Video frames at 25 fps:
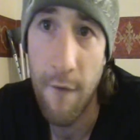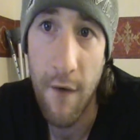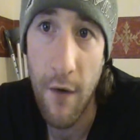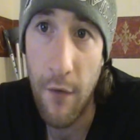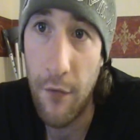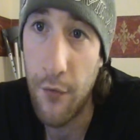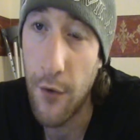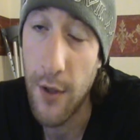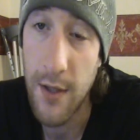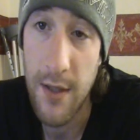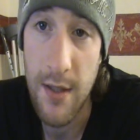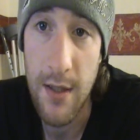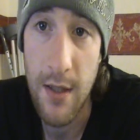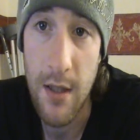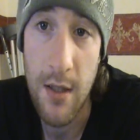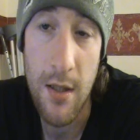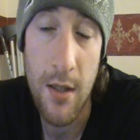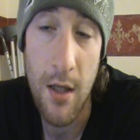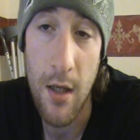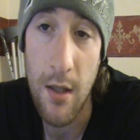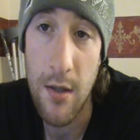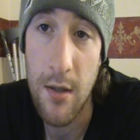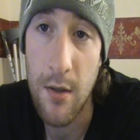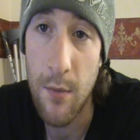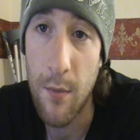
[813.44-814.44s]
Feel free to
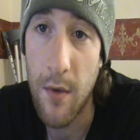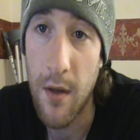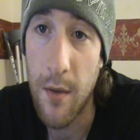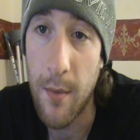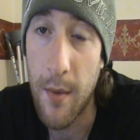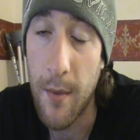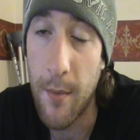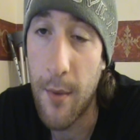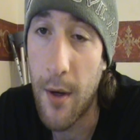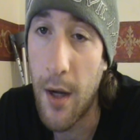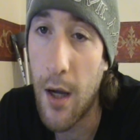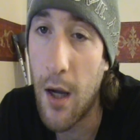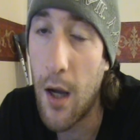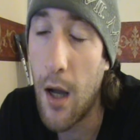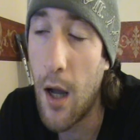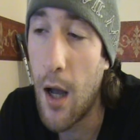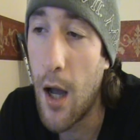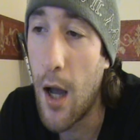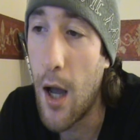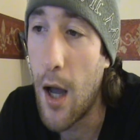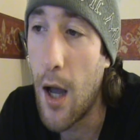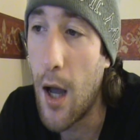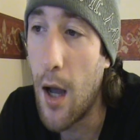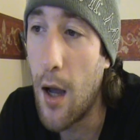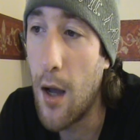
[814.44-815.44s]
discuss them with me, but
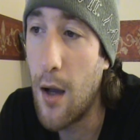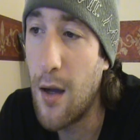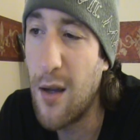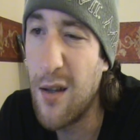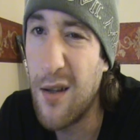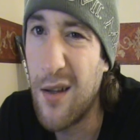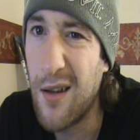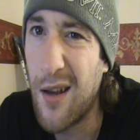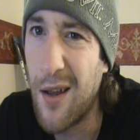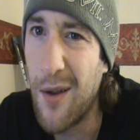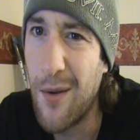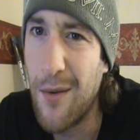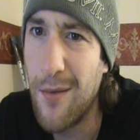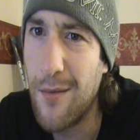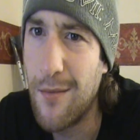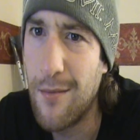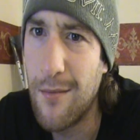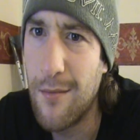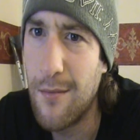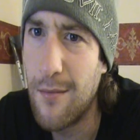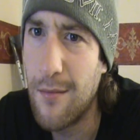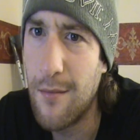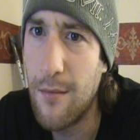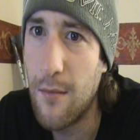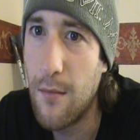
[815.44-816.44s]
you know,
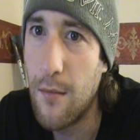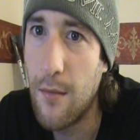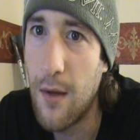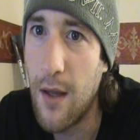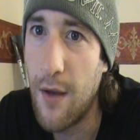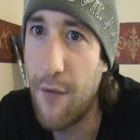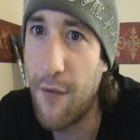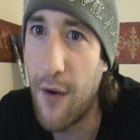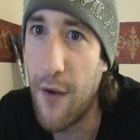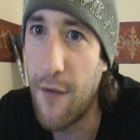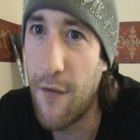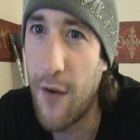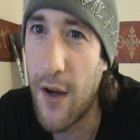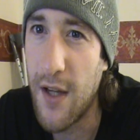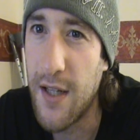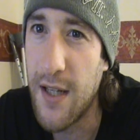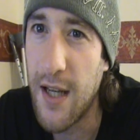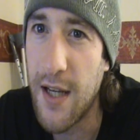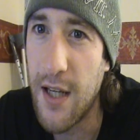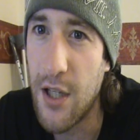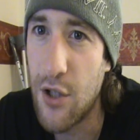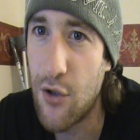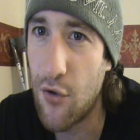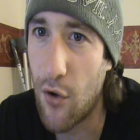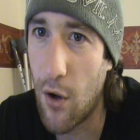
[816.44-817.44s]
if I
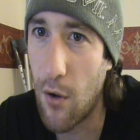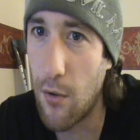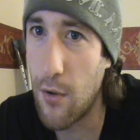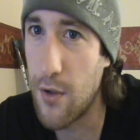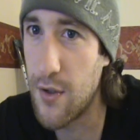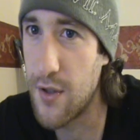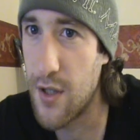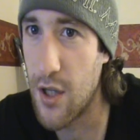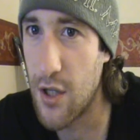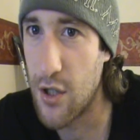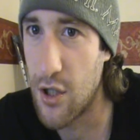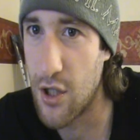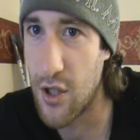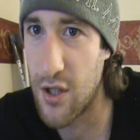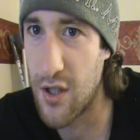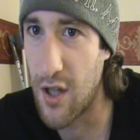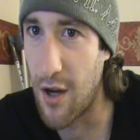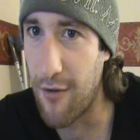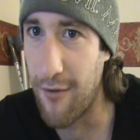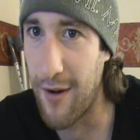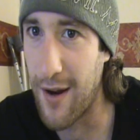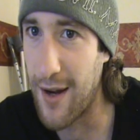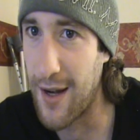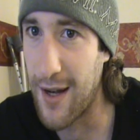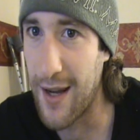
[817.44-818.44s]
find any trollers that are
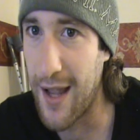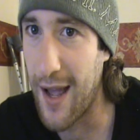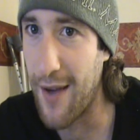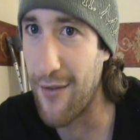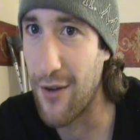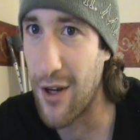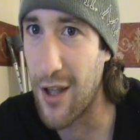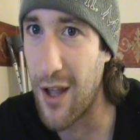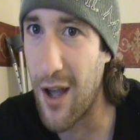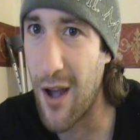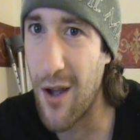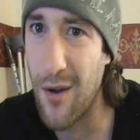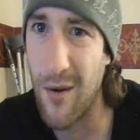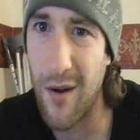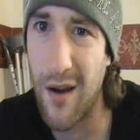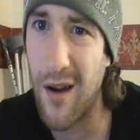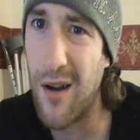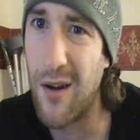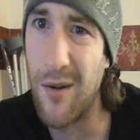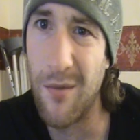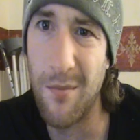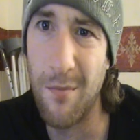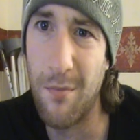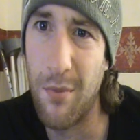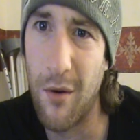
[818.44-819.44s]
just directly having a go,
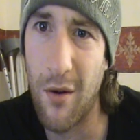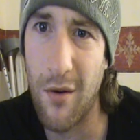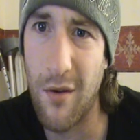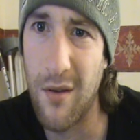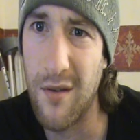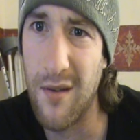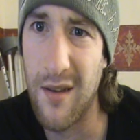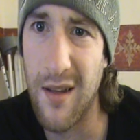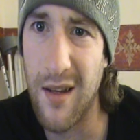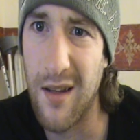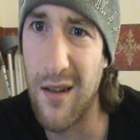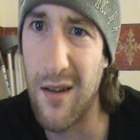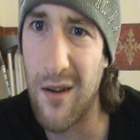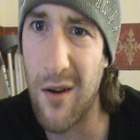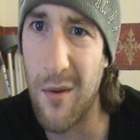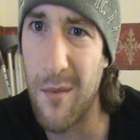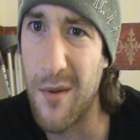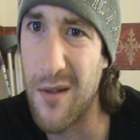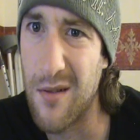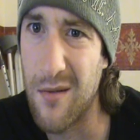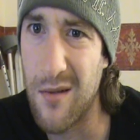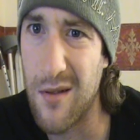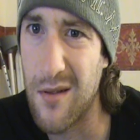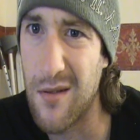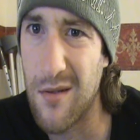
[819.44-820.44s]
I'll block and delete the
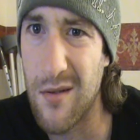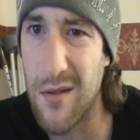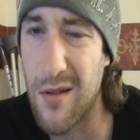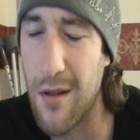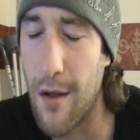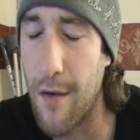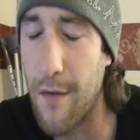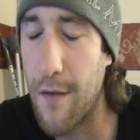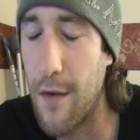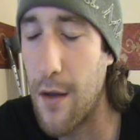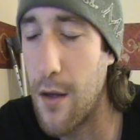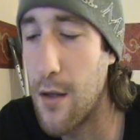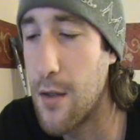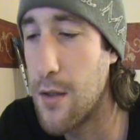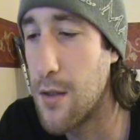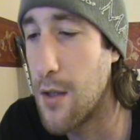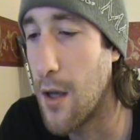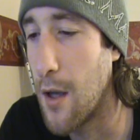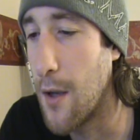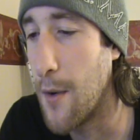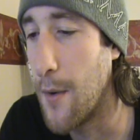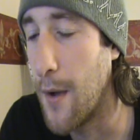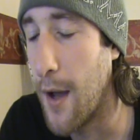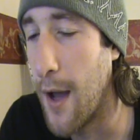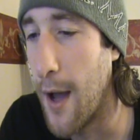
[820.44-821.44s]
comments and all that sort of stuff.
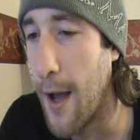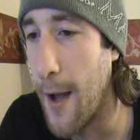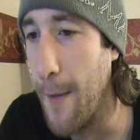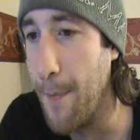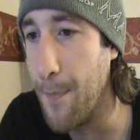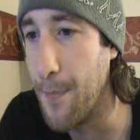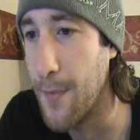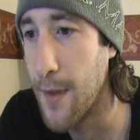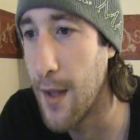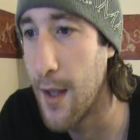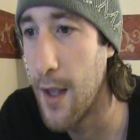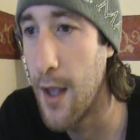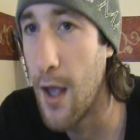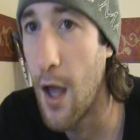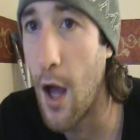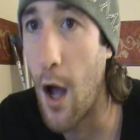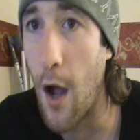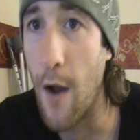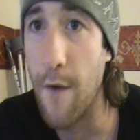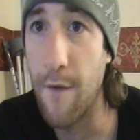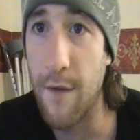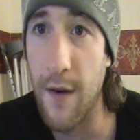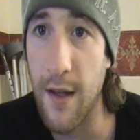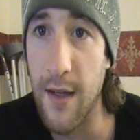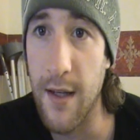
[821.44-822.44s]
So
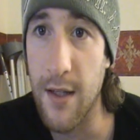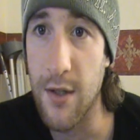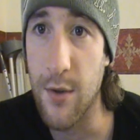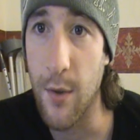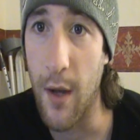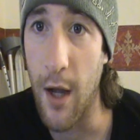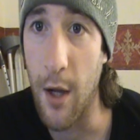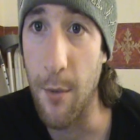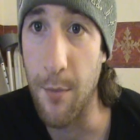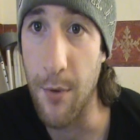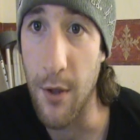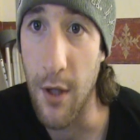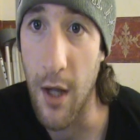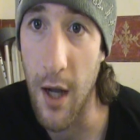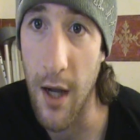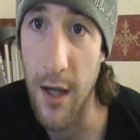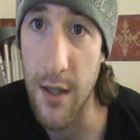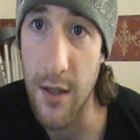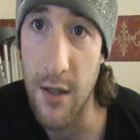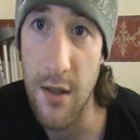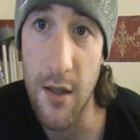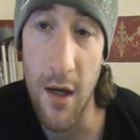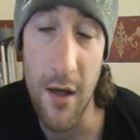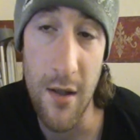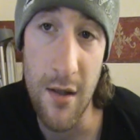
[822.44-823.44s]
hopefully this will help you
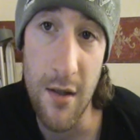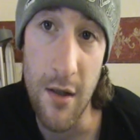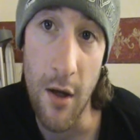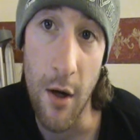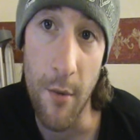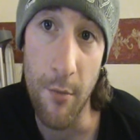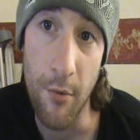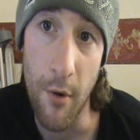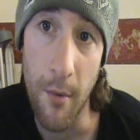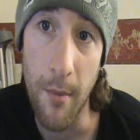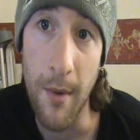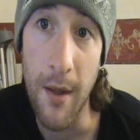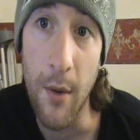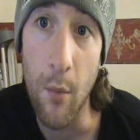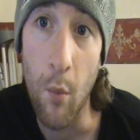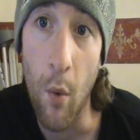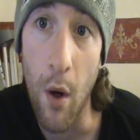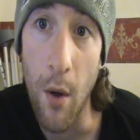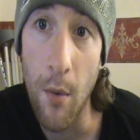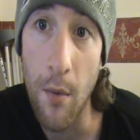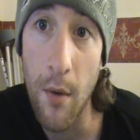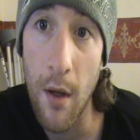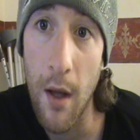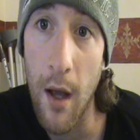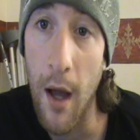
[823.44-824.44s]
guys. Chances are it probably
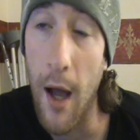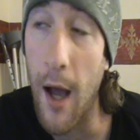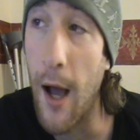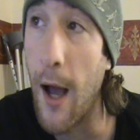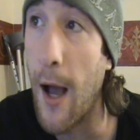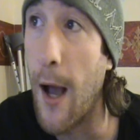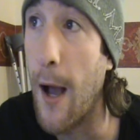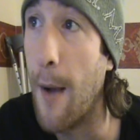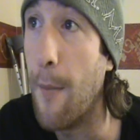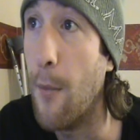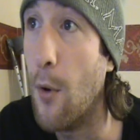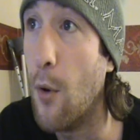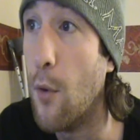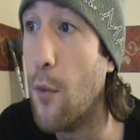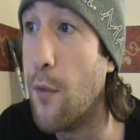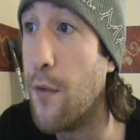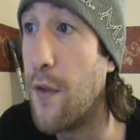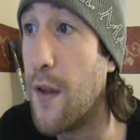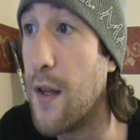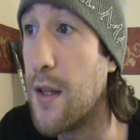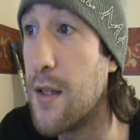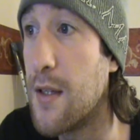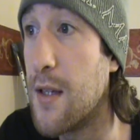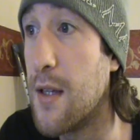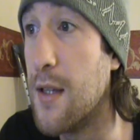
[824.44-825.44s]
won't.
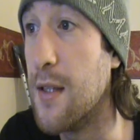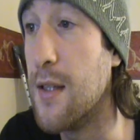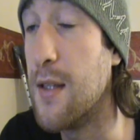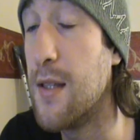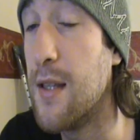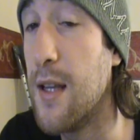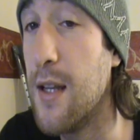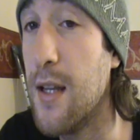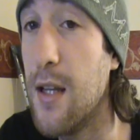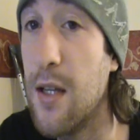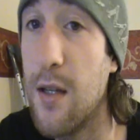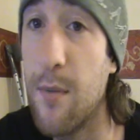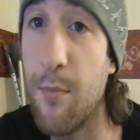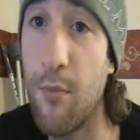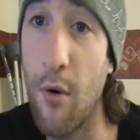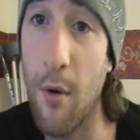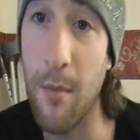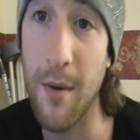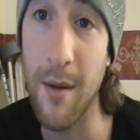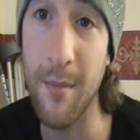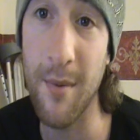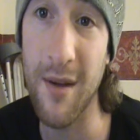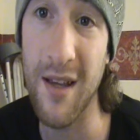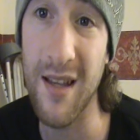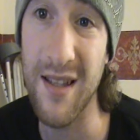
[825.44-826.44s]
All things considered,
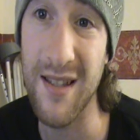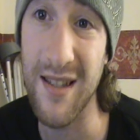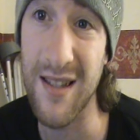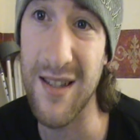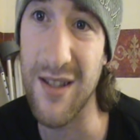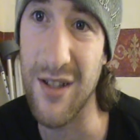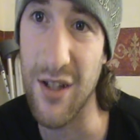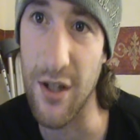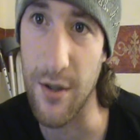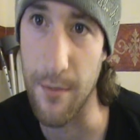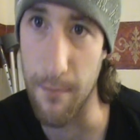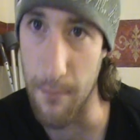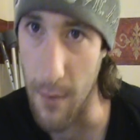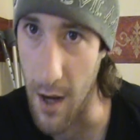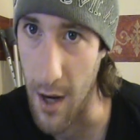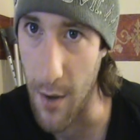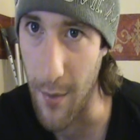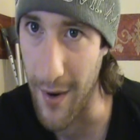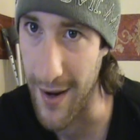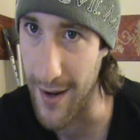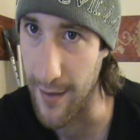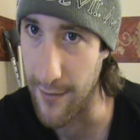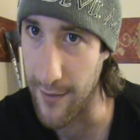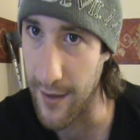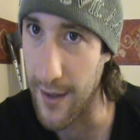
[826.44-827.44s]
probably because it's just
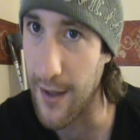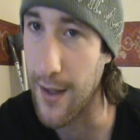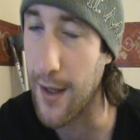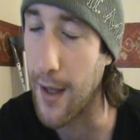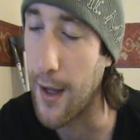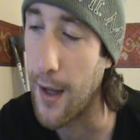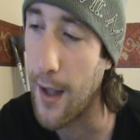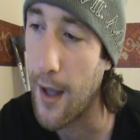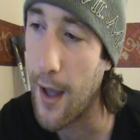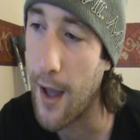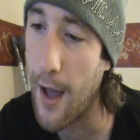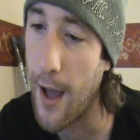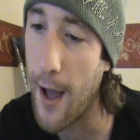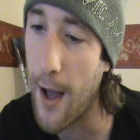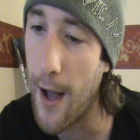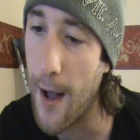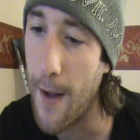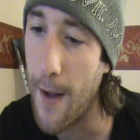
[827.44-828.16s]
my way of thinking.